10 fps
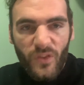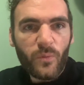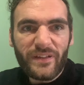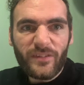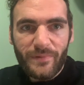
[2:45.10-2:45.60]

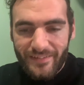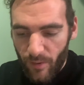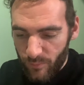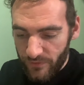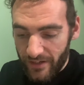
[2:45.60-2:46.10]
we had some
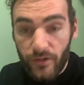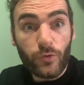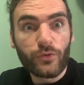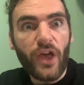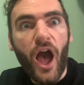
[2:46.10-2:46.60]
examples here, and of
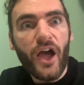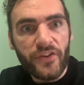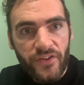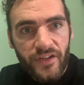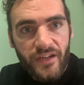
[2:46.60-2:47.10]
course
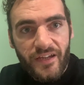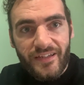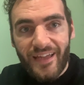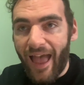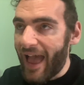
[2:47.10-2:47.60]

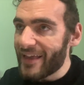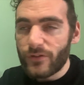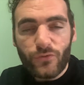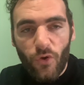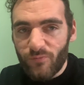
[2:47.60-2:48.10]
has
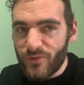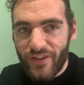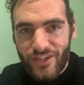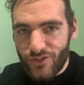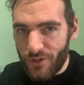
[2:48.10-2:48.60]
a soft
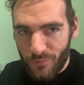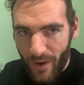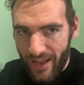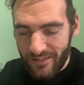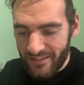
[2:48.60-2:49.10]
mutation as
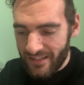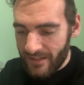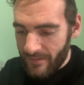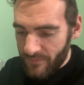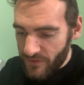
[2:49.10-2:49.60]
well.
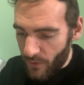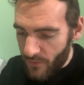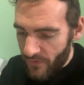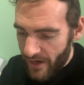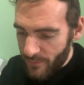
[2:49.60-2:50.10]
So
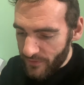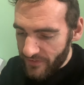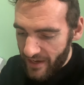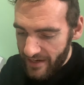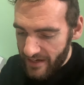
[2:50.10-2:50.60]
if I was
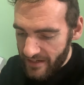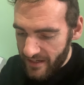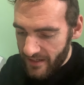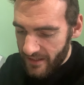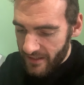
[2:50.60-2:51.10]
saying